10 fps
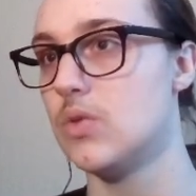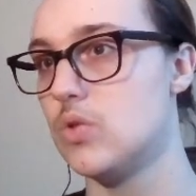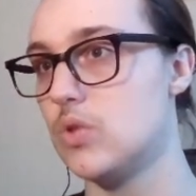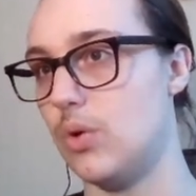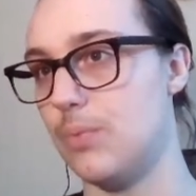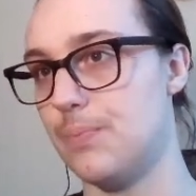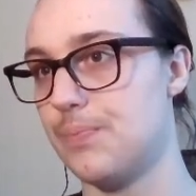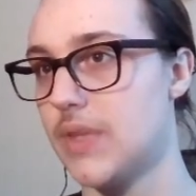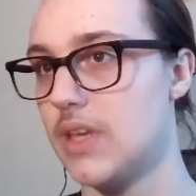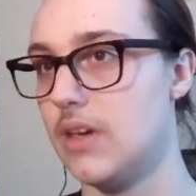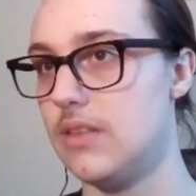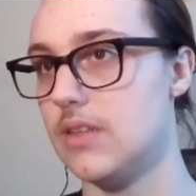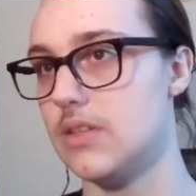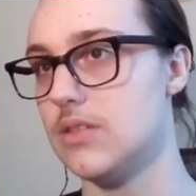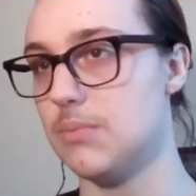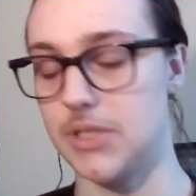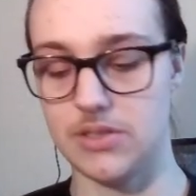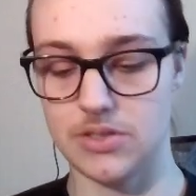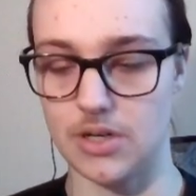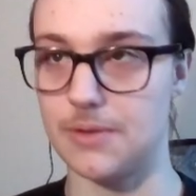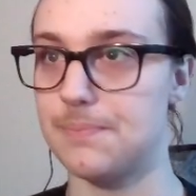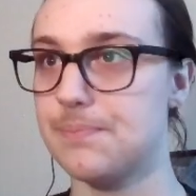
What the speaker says: So, I think that is a good place to start.